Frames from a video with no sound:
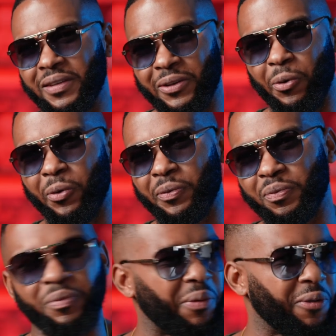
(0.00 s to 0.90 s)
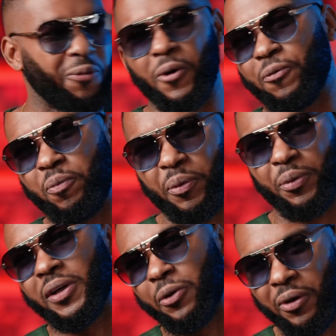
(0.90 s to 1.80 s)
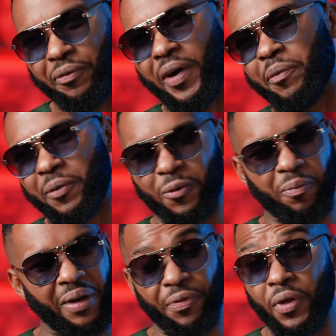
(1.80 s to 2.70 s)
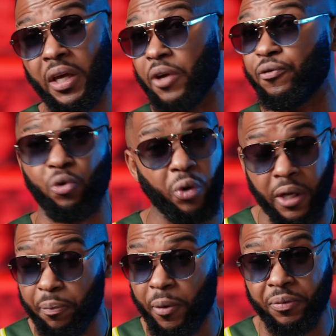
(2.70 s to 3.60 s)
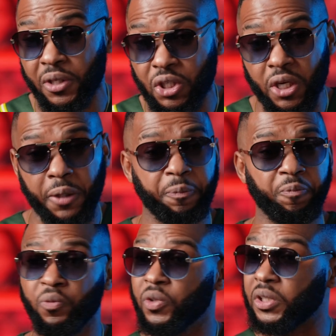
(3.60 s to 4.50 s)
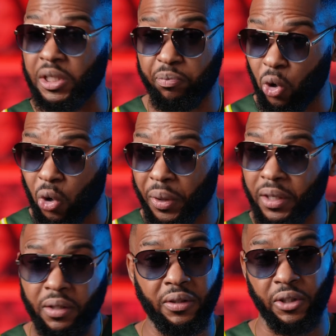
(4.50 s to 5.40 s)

maybe there's very few people that are gonna vibe with you. But I think if you're a hip hop DJ, keep going.